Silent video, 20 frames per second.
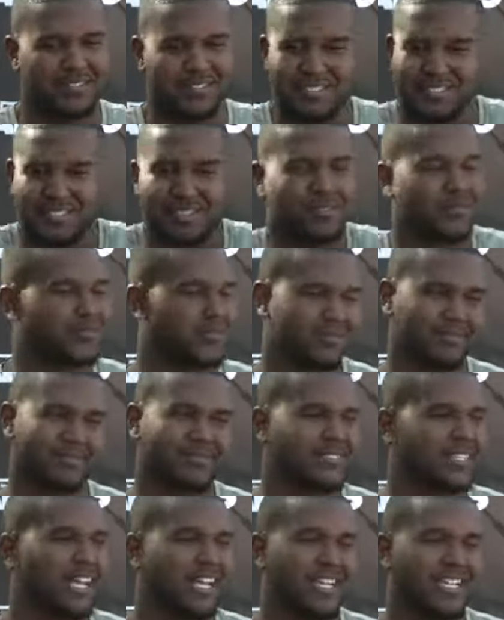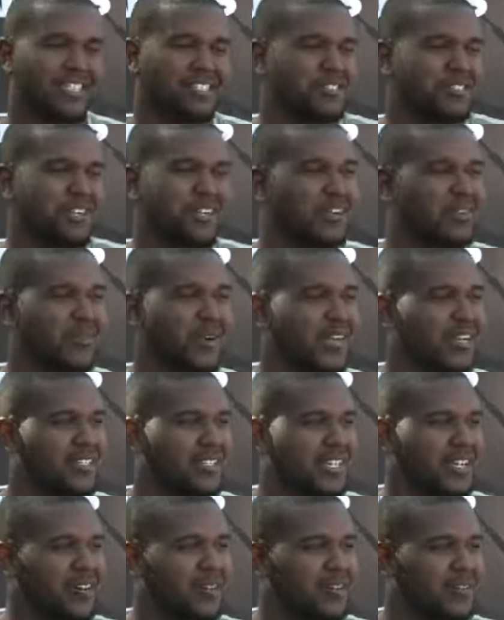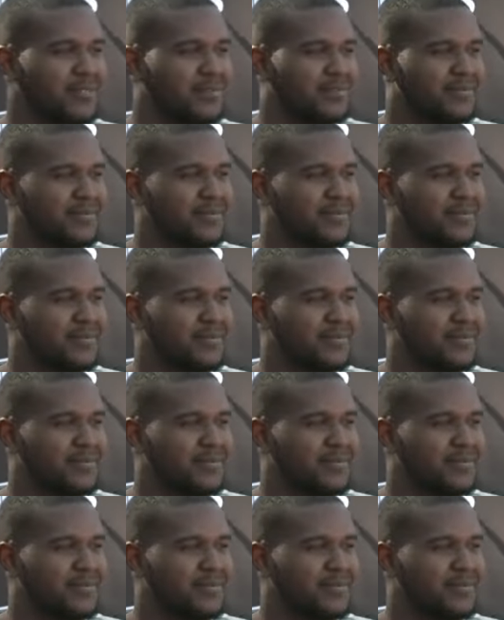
it's no not an issue to go to right at all.